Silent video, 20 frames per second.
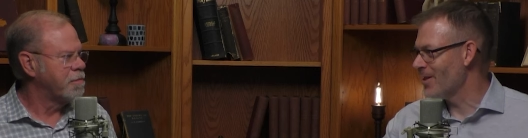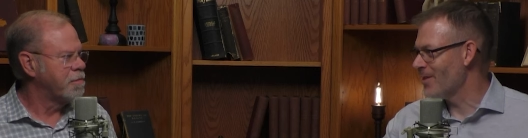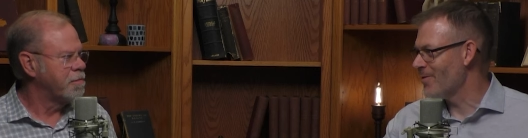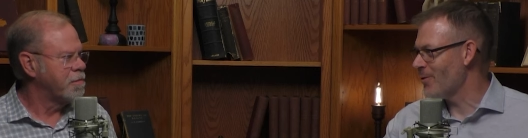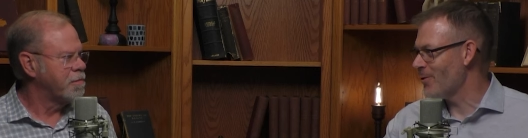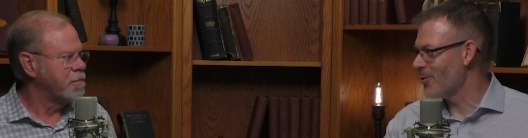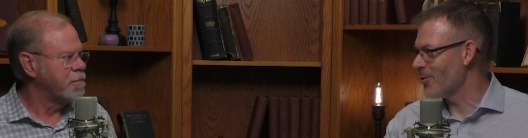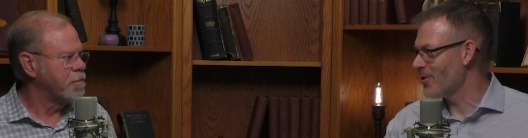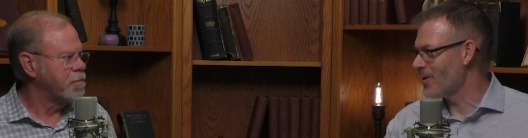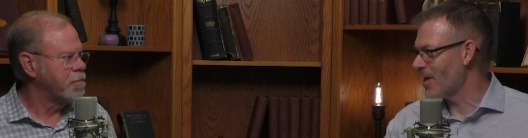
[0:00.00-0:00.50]
Speaker 1: of
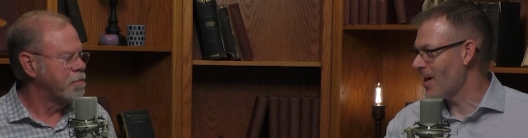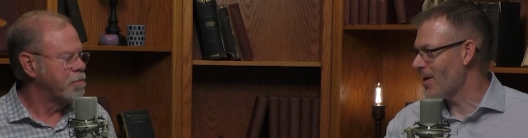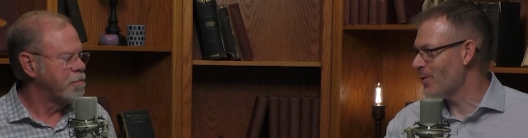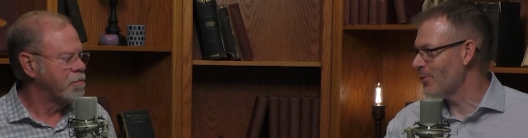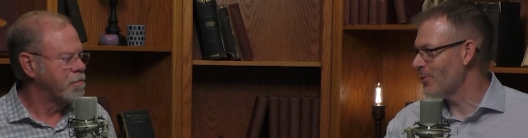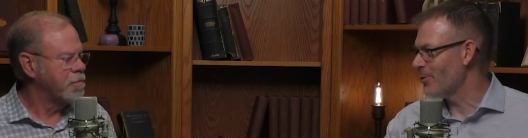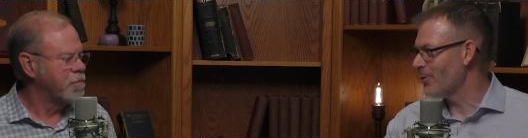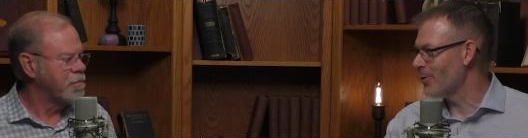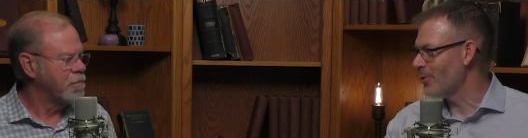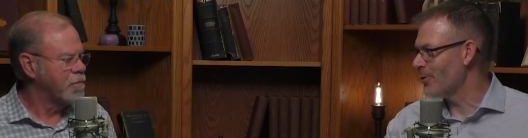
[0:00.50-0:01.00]

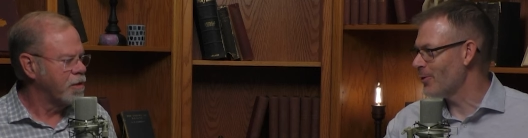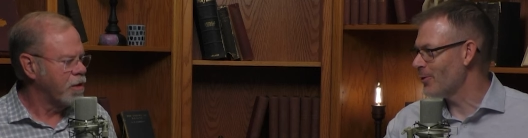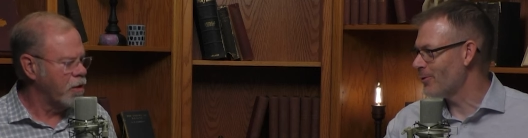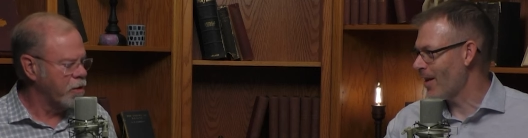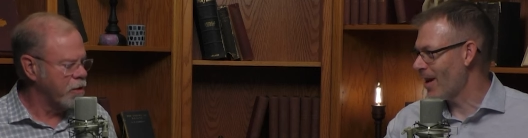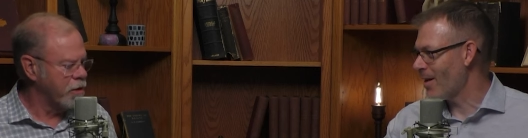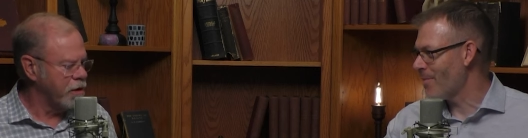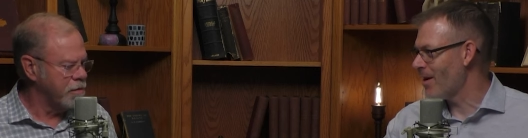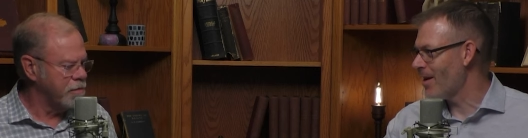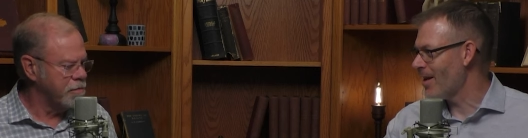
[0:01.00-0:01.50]
yourself, your
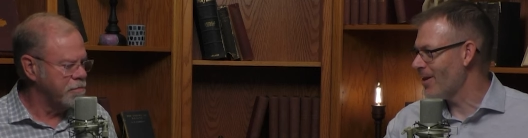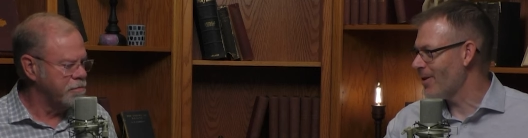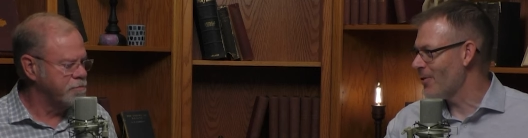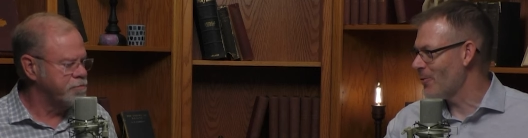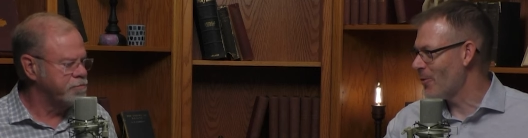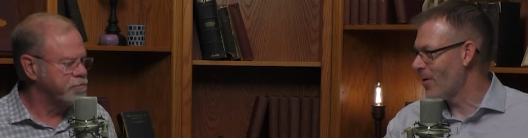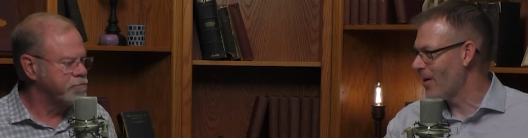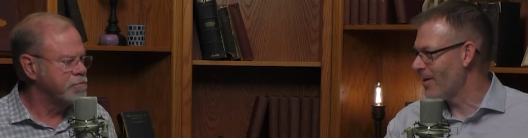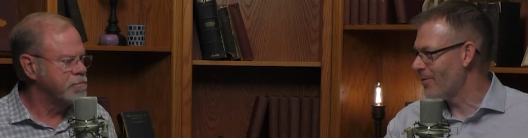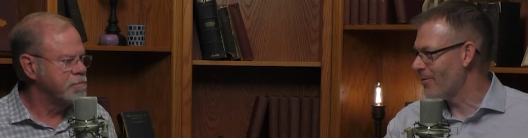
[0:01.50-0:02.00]
family, right. your
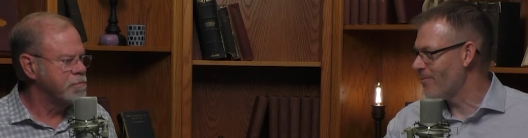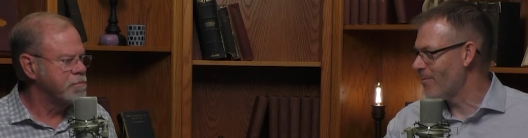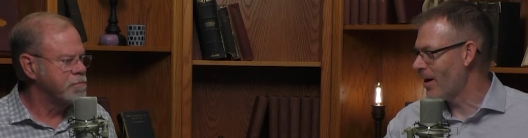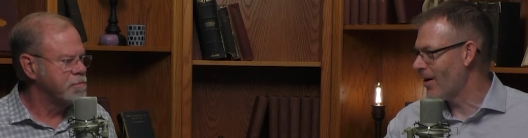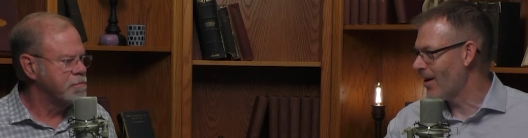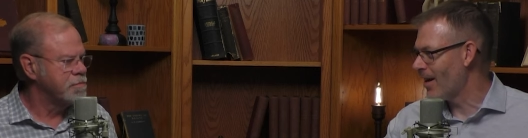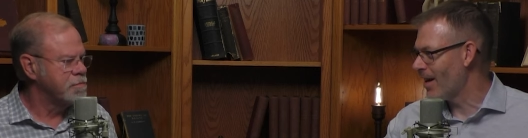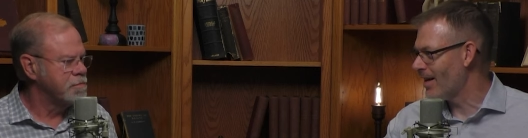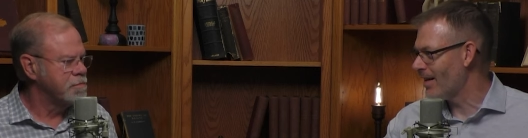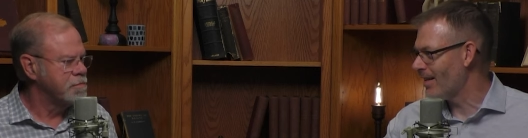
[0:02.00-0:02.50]
wife,
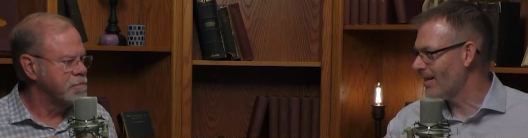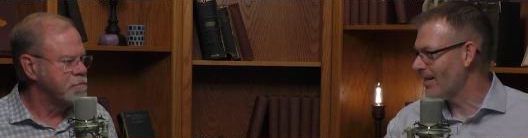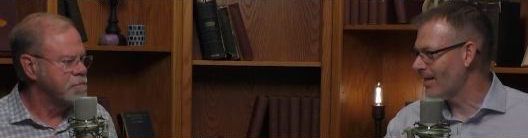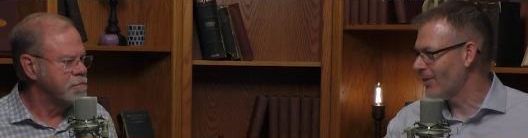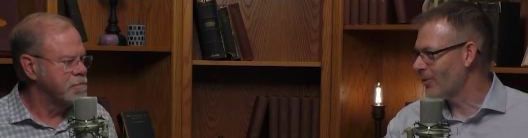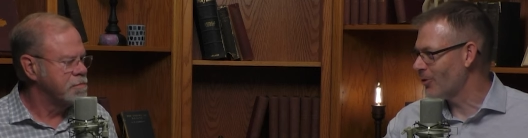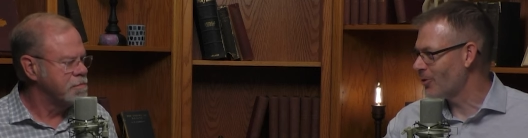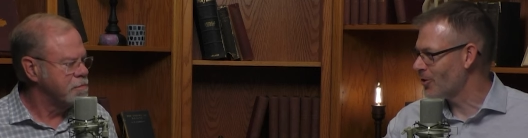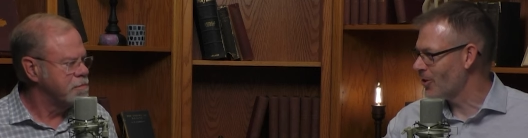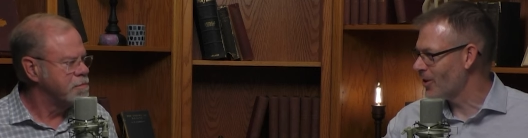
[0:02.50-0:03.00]
Marinelle,
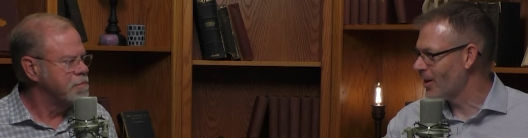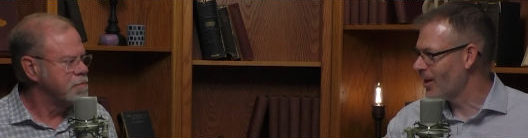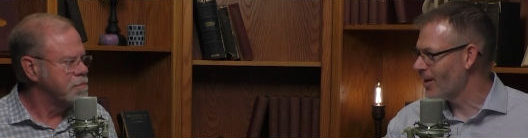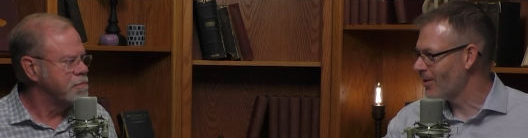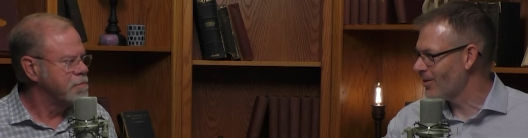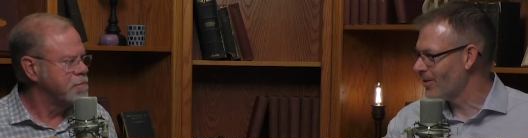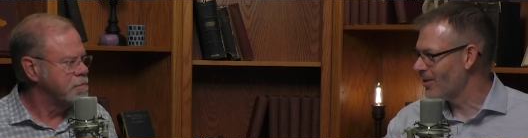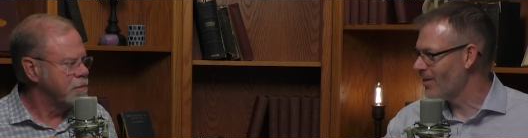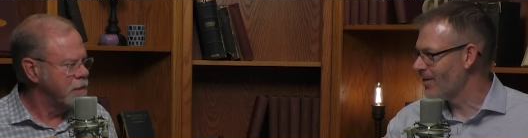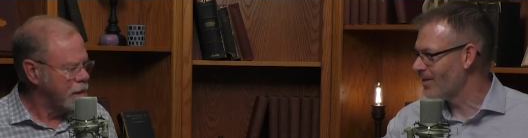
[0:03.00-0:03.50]
your
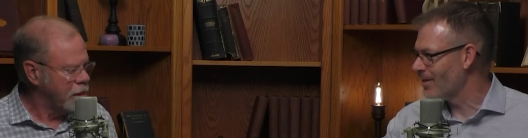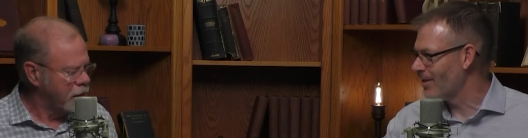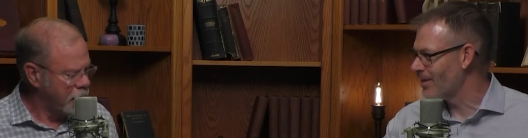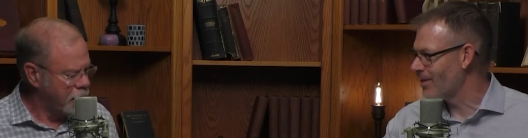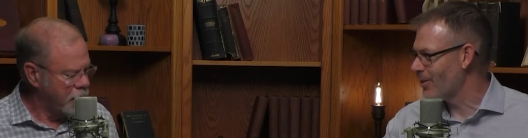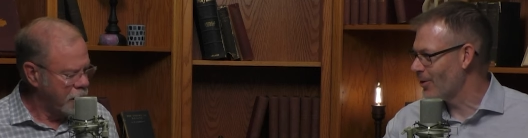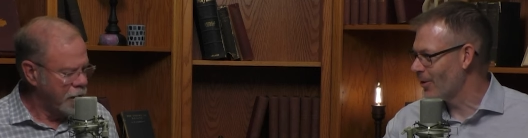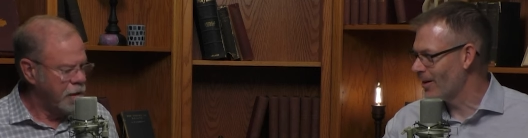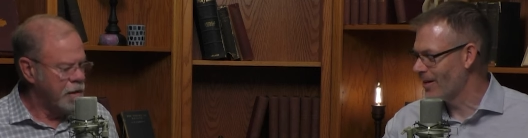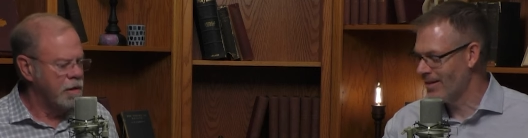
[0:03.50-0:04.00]
church, and
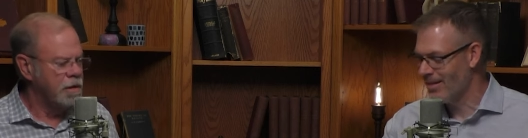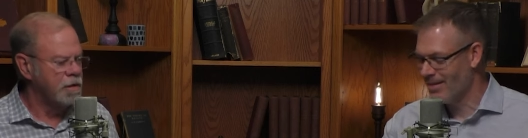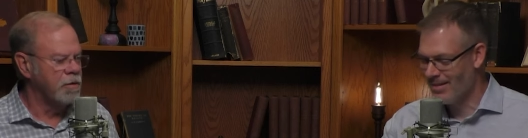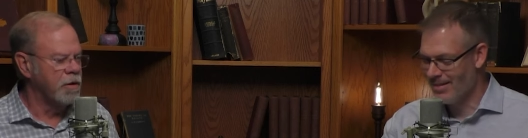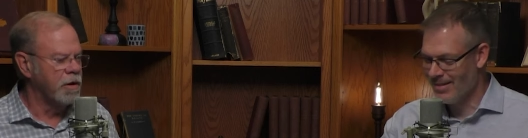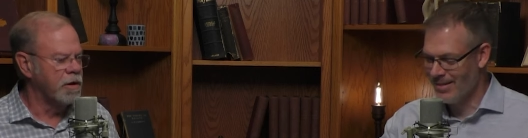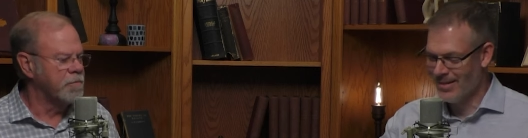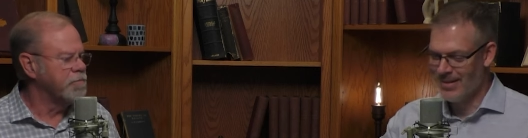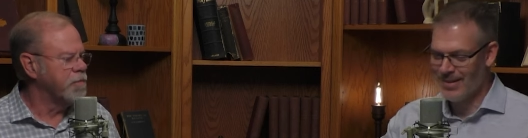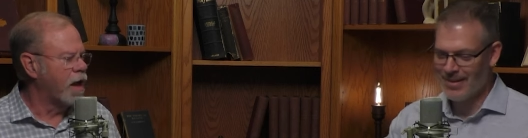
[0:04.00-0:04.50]
so on.
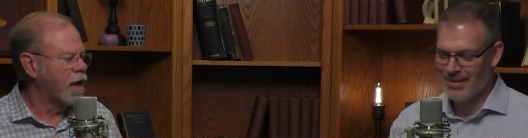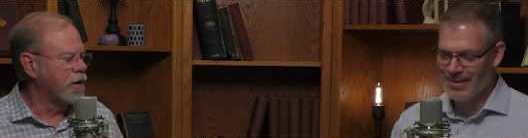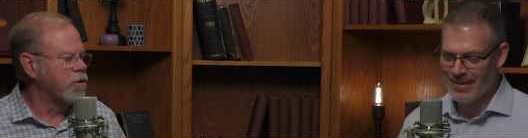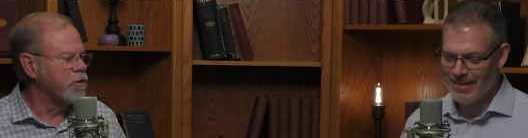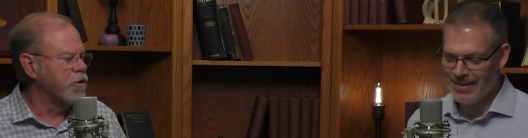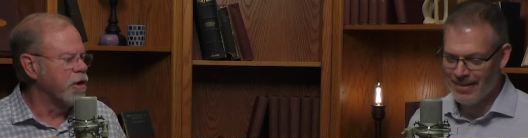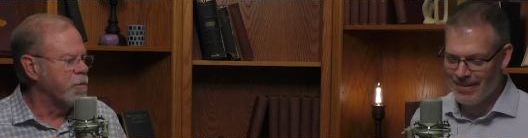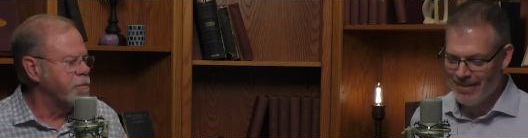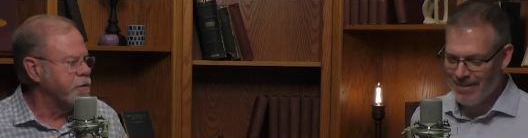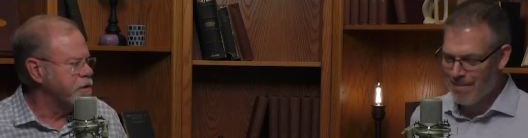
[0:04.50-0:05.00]
Speaker 2: Great. I
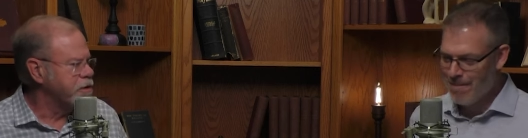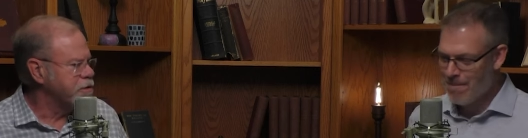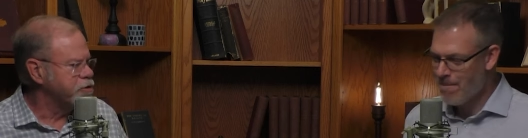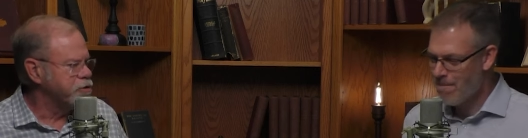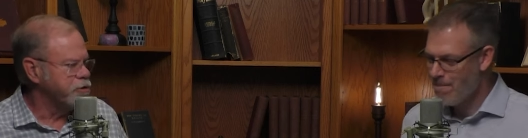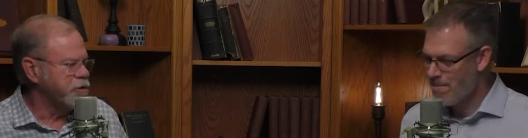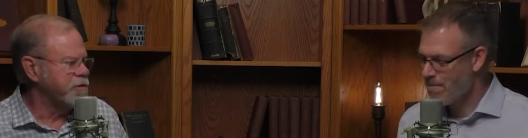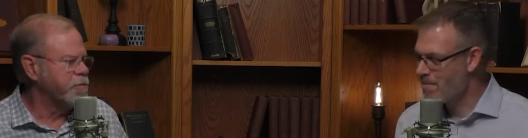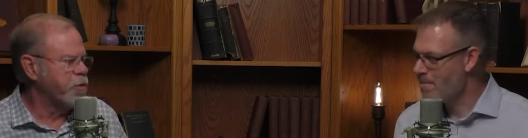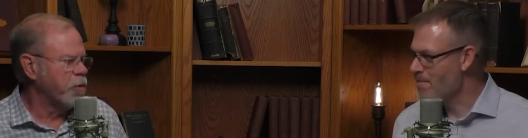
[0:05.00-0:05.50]
grew up in
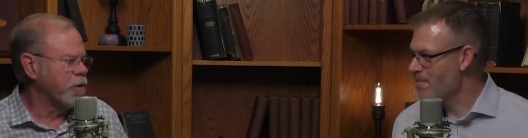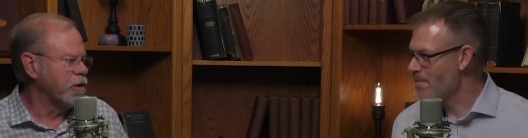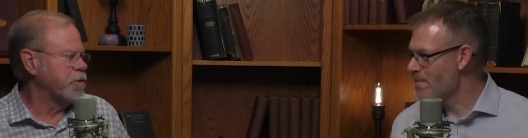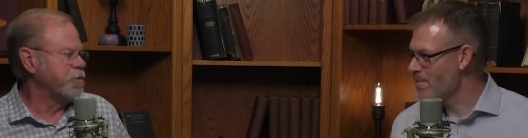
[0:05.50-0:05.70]
Shreveport,